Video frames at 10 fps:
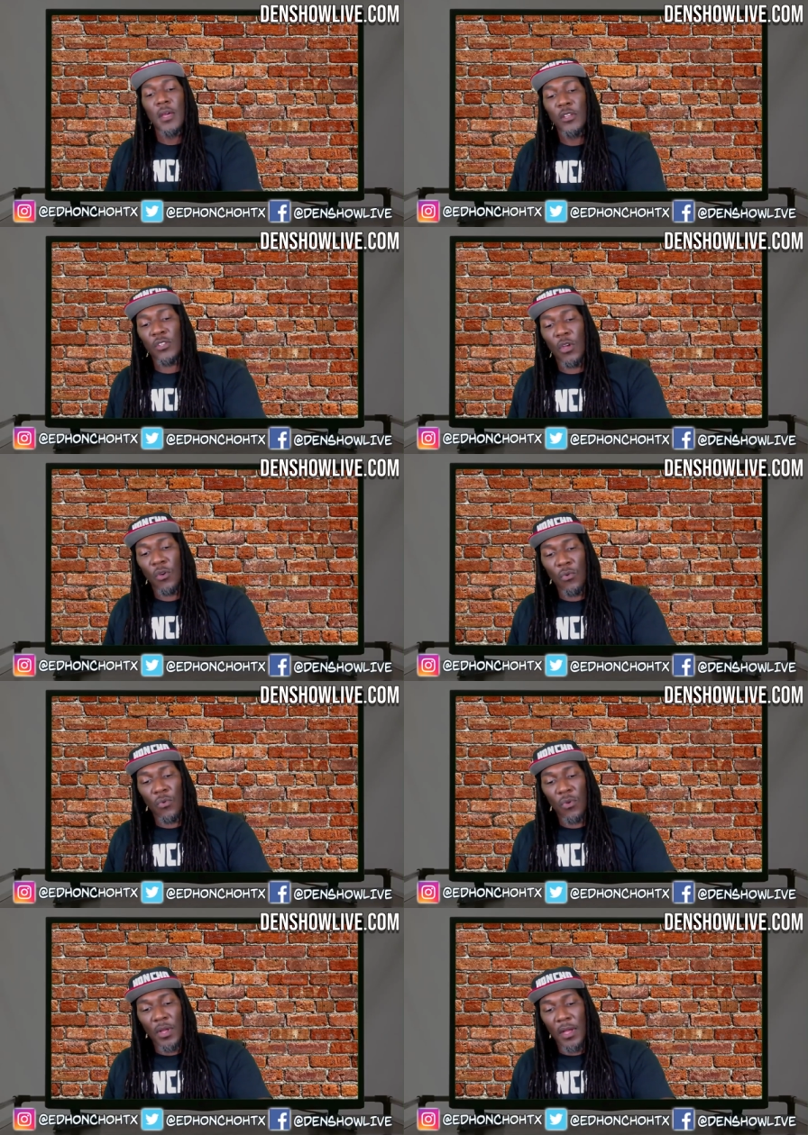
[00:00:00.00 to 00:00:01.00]
So,
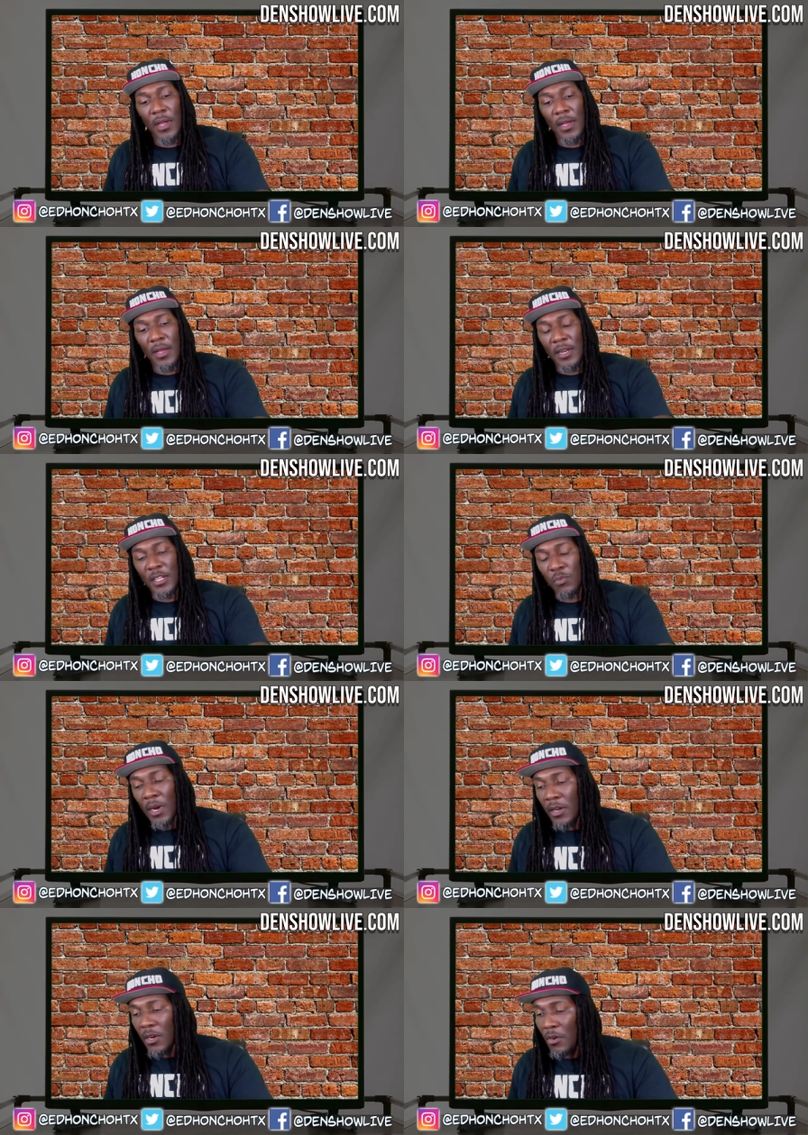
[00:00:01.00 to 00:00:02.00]
uh, and this is what
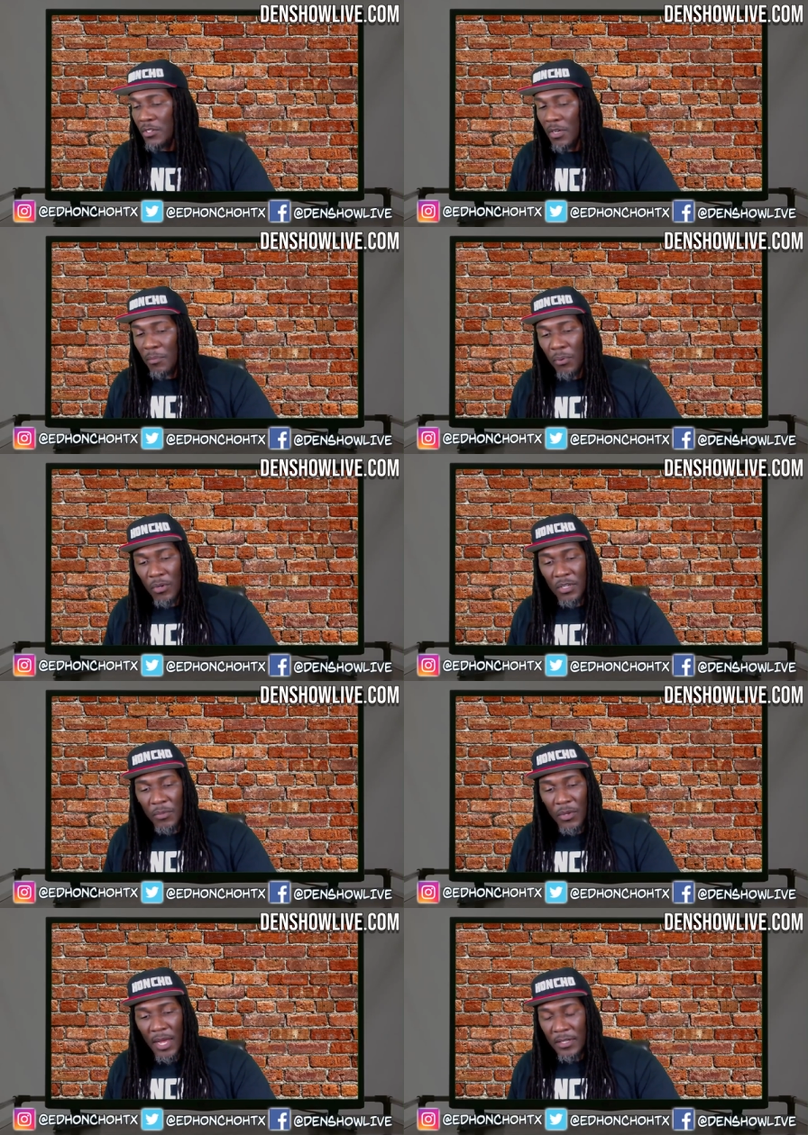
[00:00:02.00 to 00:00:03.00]
I encourage and implore some of
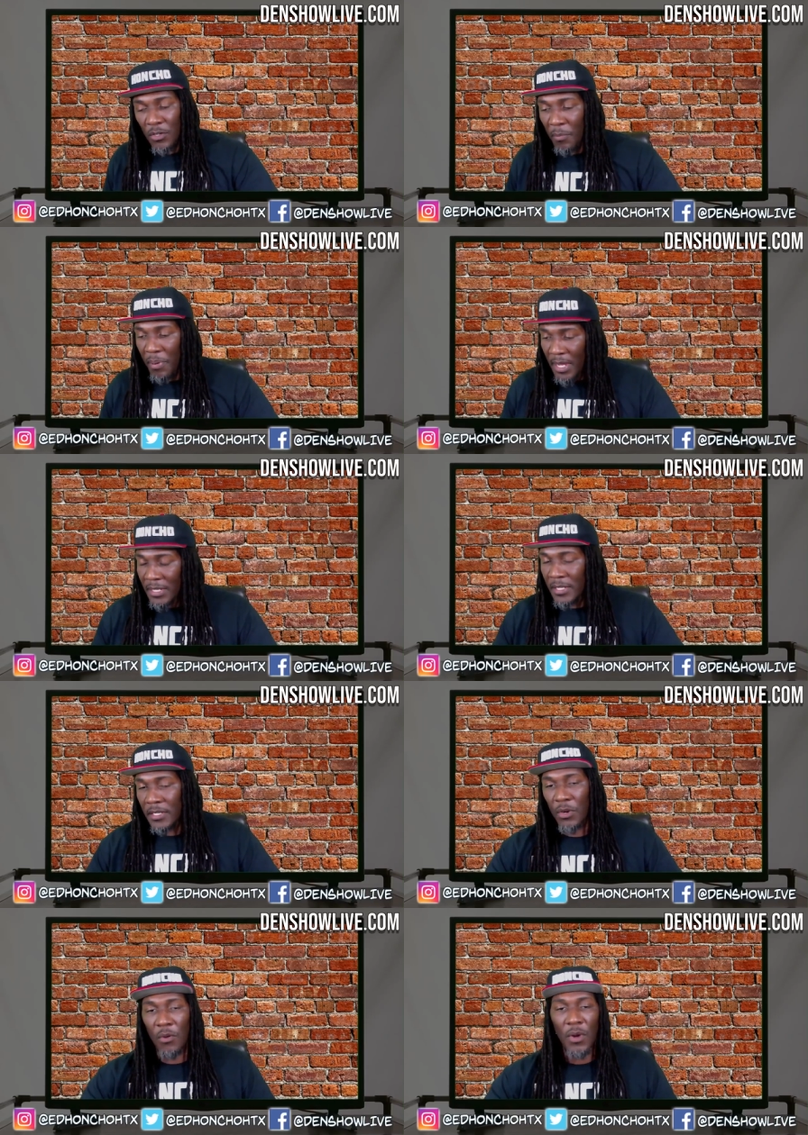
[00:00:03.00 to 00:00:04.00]
you guys to do, but pay
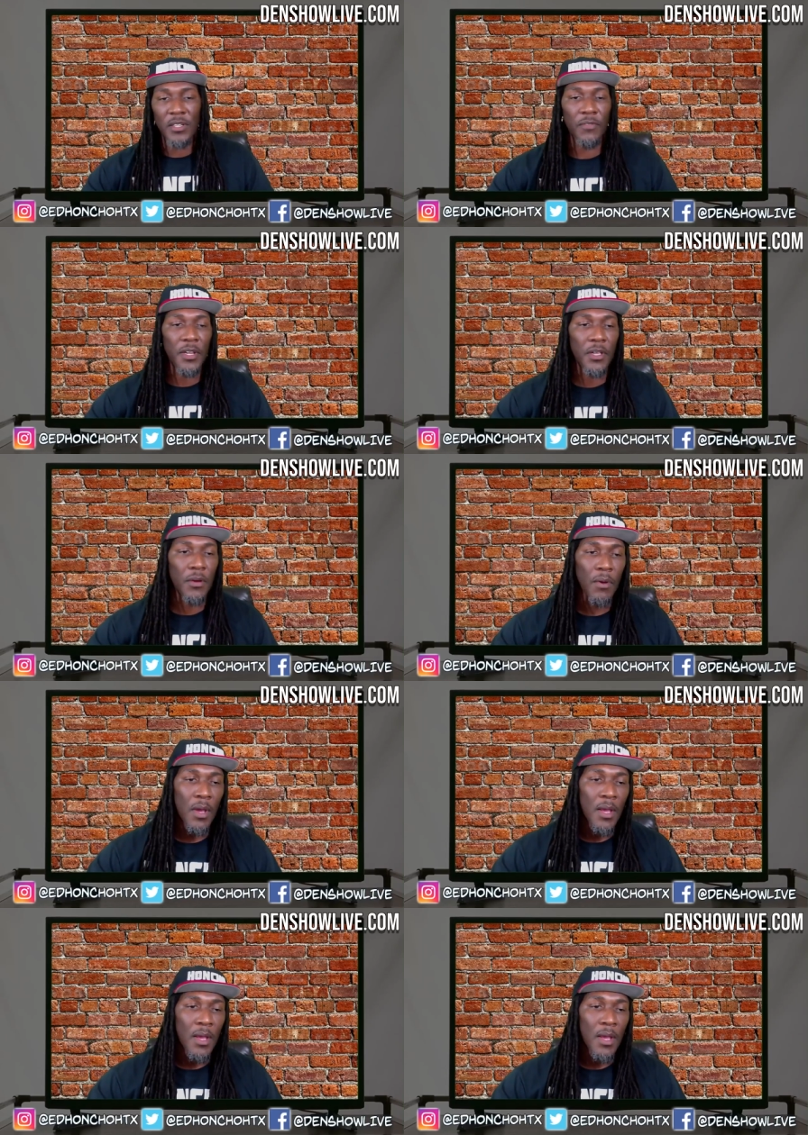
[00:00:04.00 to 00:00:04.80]
attention. We're going to watch the video.